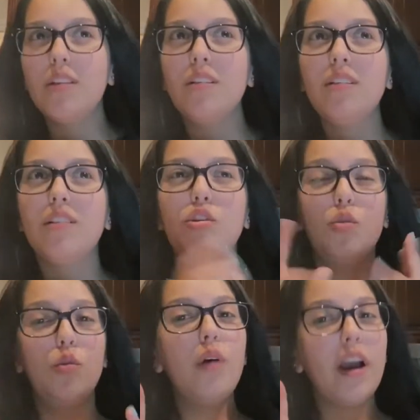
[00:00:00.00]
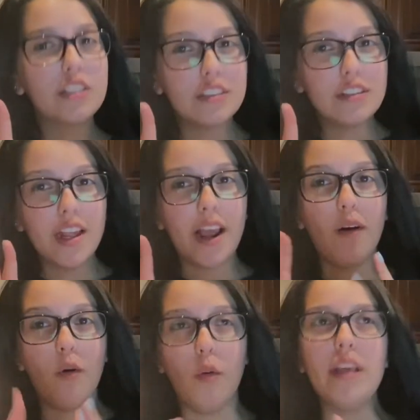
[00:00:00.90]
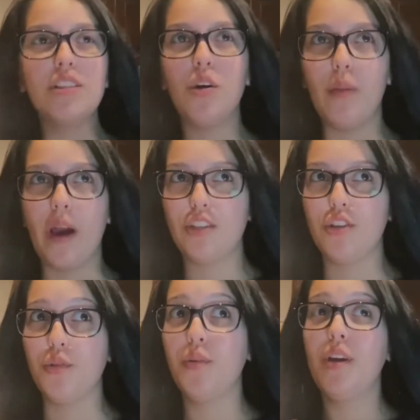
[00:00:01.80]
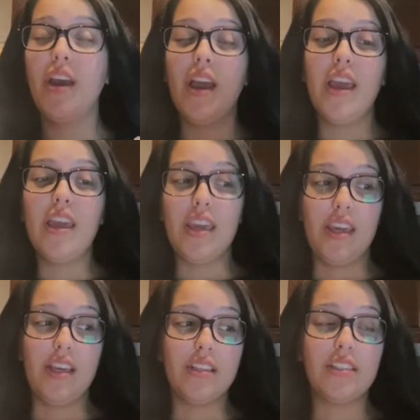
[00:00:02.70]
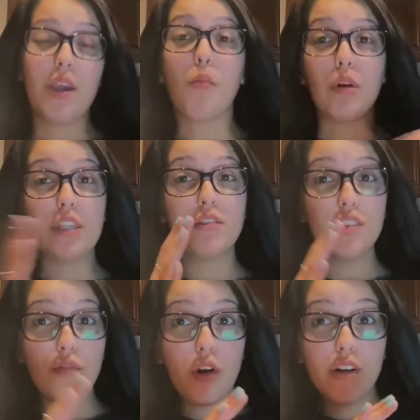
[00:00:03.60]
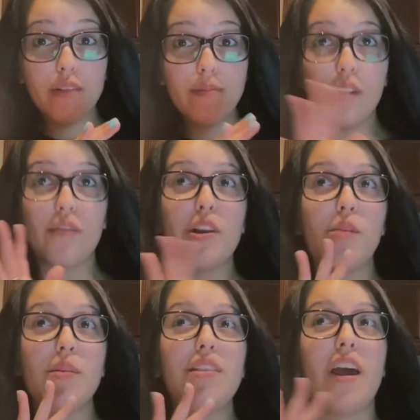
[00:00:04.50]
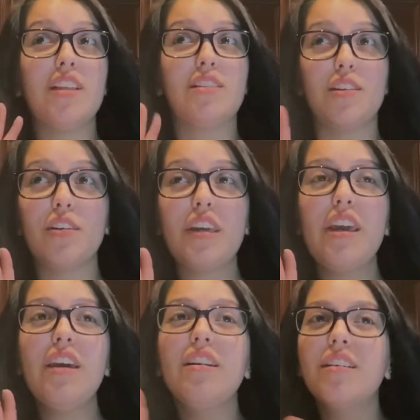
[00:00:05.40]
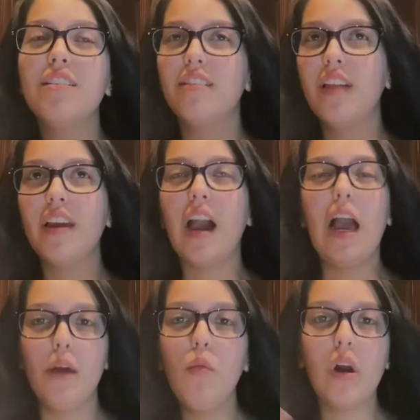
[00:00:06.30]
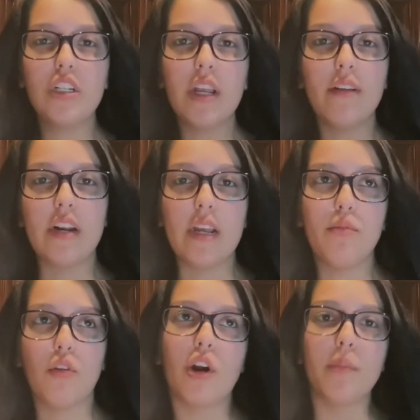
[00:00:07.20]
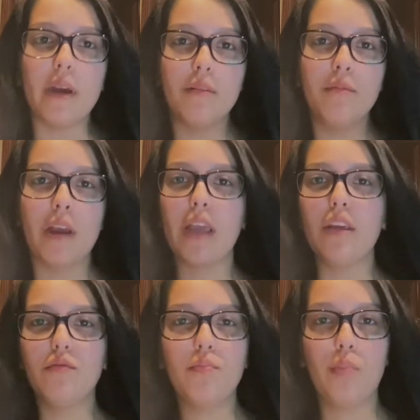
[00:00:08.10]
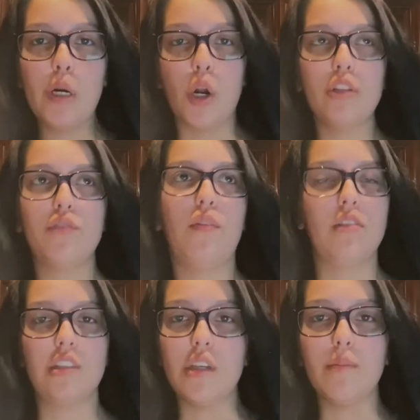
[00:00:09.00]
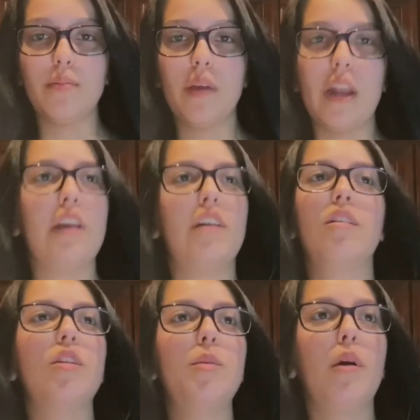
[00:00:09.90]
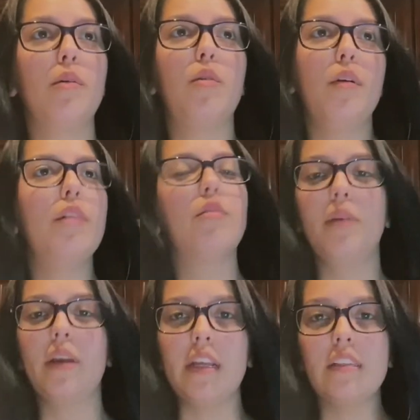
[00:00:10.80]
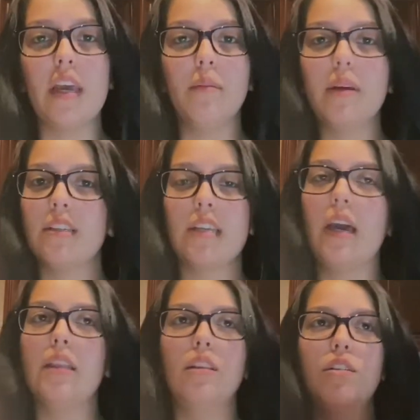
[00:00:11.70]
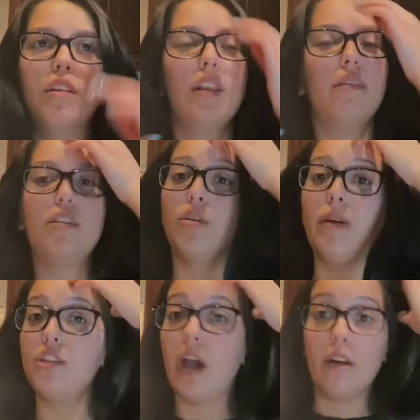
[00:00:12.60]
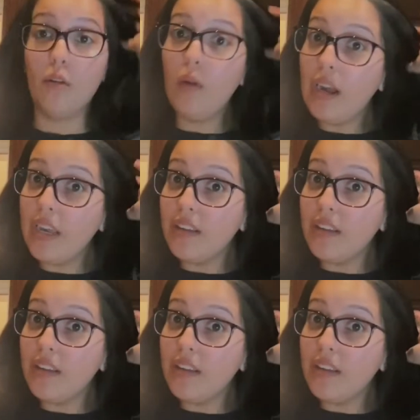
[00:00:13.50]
two actually that I always go back to is Princess and the Frog. If you know me, that is literally like I watch that every night before I go to bed. Like I put it on to fall asleep and I could literally probably quote it from beginning to end because I literally love it so much. I don't know why,